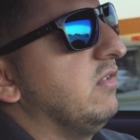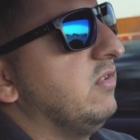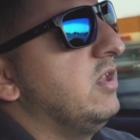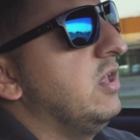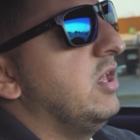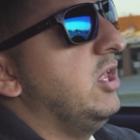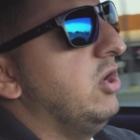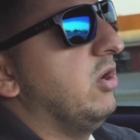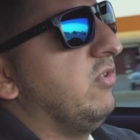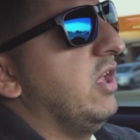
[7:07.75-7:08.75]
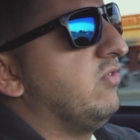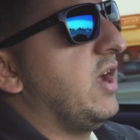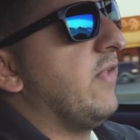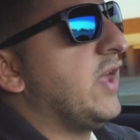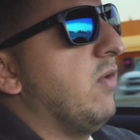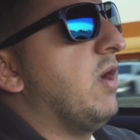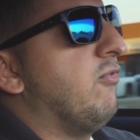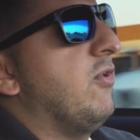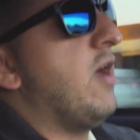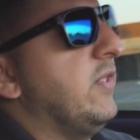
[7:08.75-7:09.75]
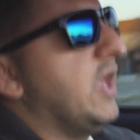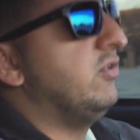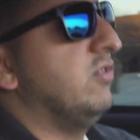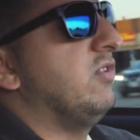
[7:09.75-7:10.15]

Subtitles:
It's, you know, it's got that rough around the edges.